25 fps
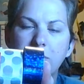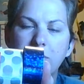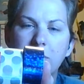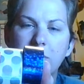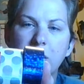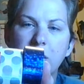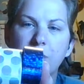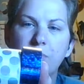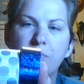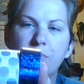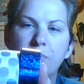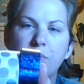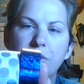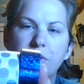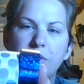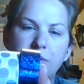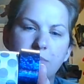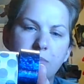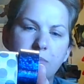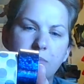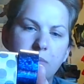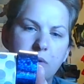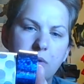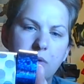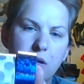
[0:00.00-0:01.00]
Duck
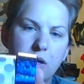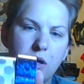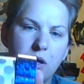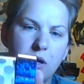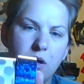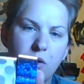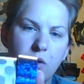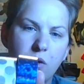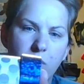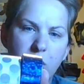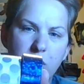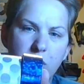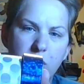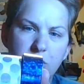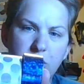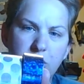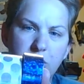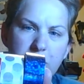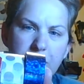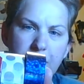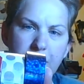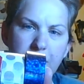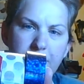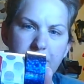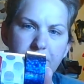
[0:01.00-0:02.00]
Prism
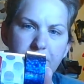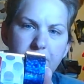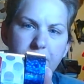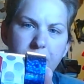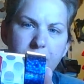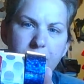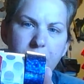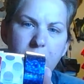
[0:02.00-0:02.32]
washi tape.